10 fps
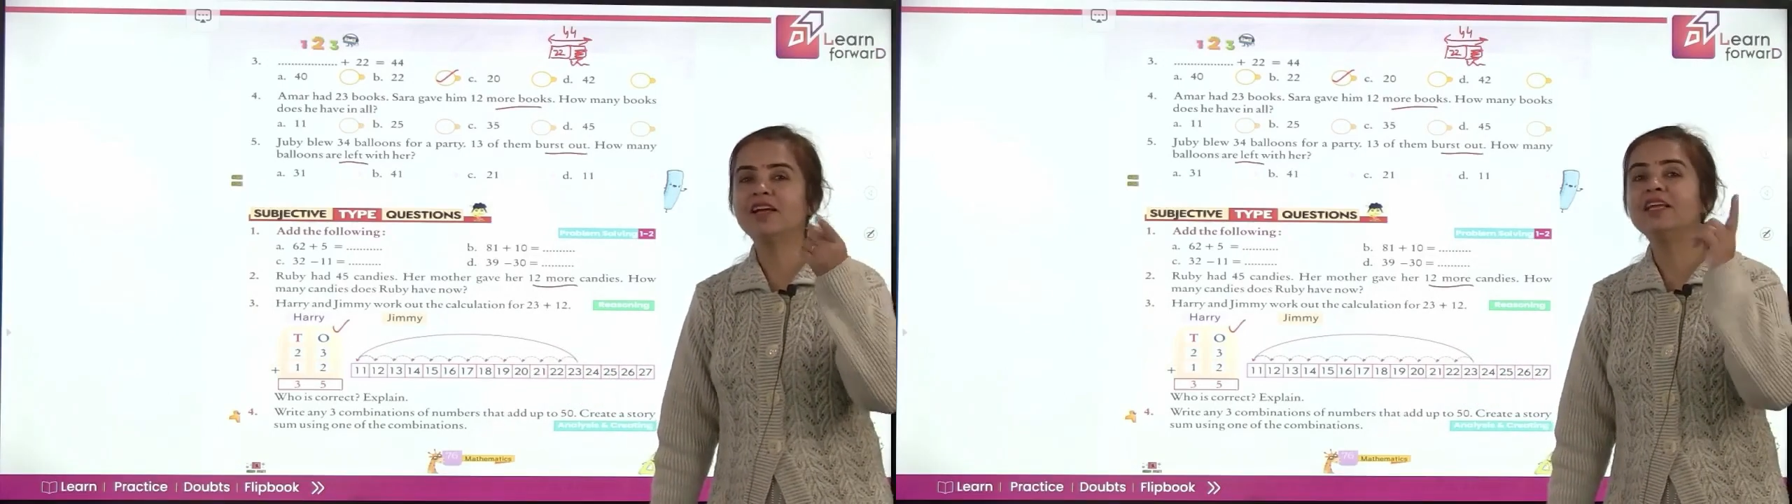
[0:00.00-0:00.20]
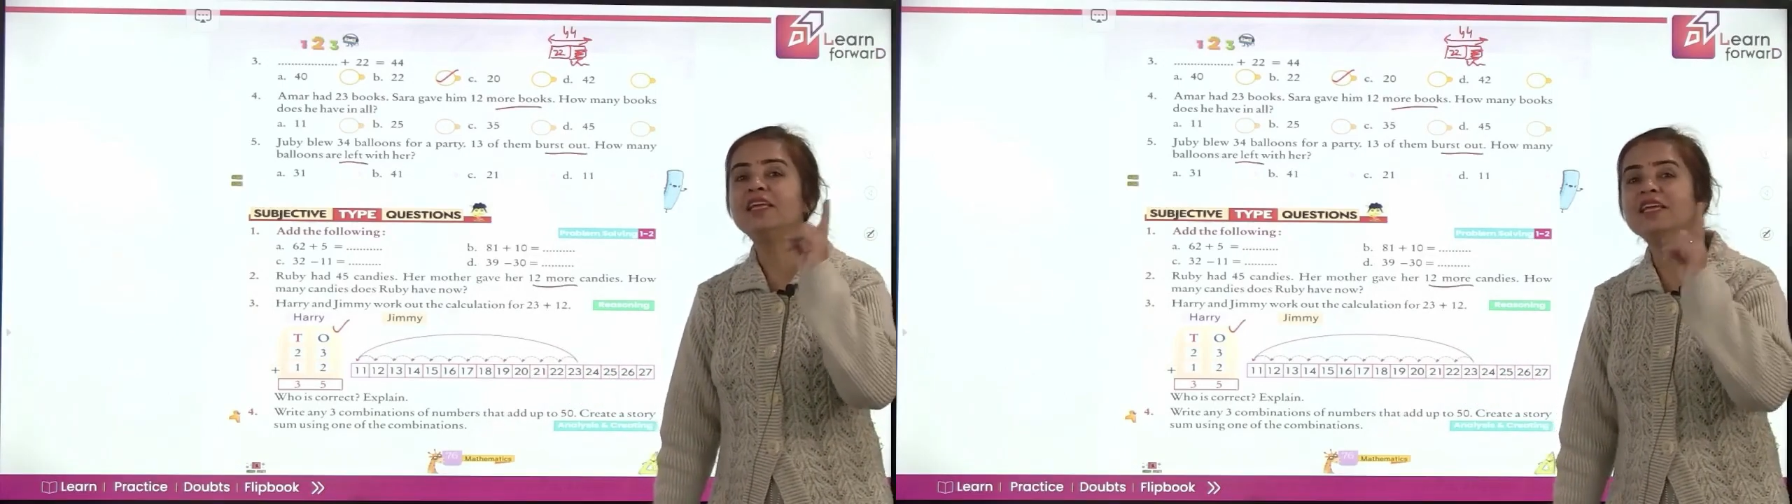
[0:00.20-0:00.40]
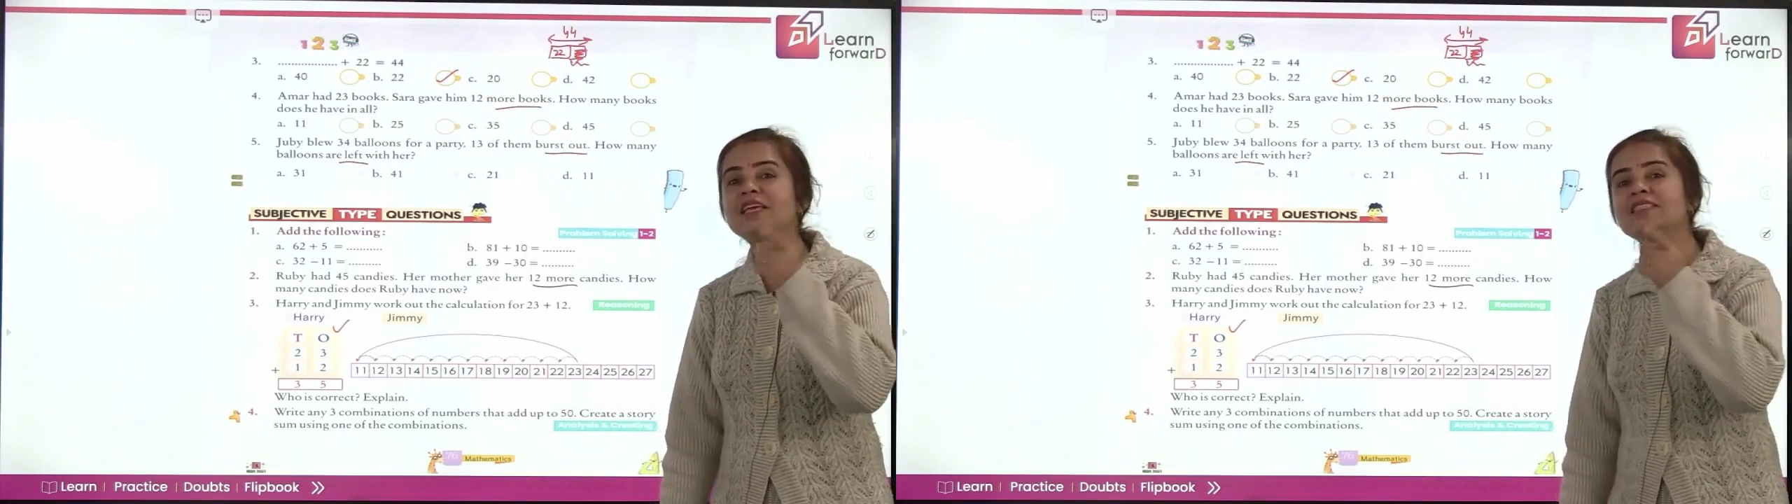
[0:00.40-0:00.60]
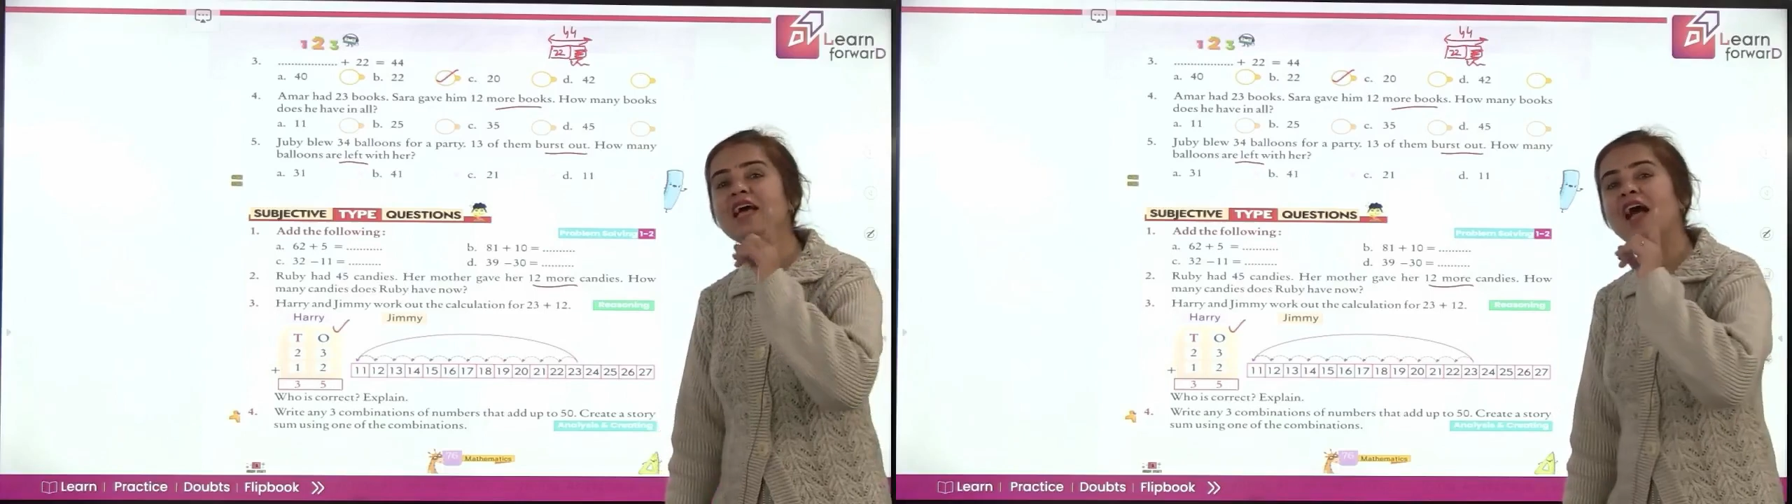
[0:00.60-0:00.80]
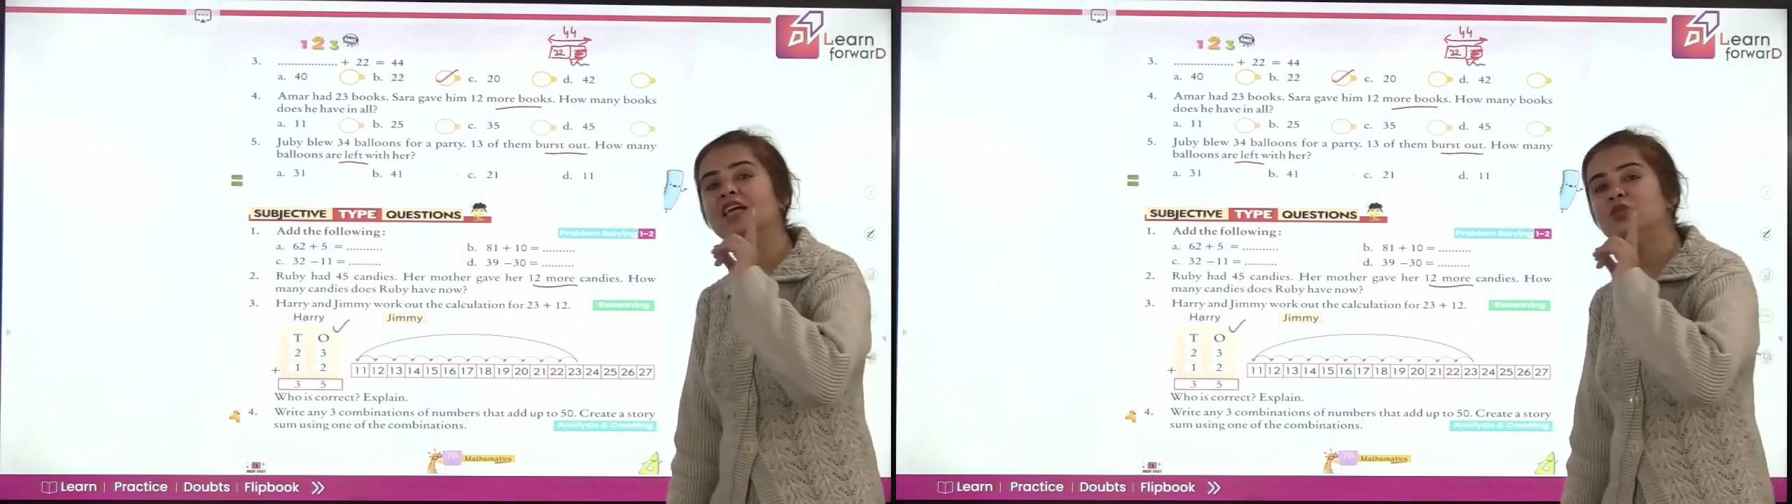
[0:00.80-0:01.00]
he is
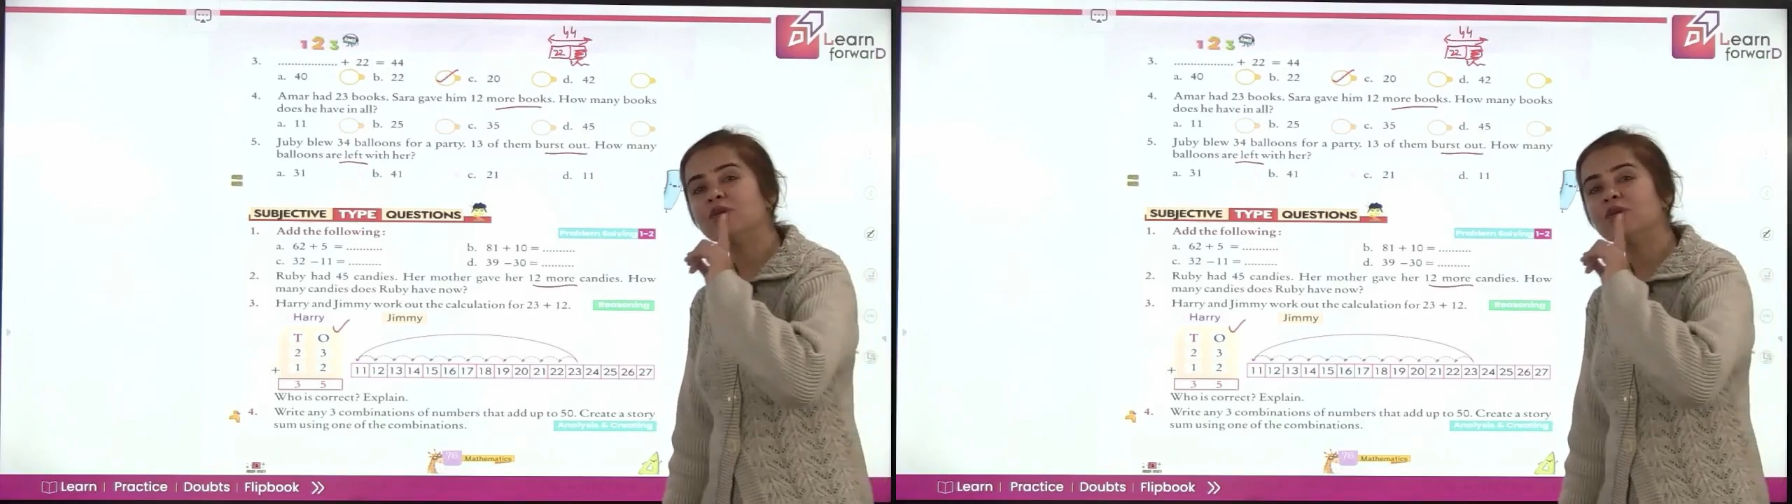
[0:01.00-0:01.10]
actually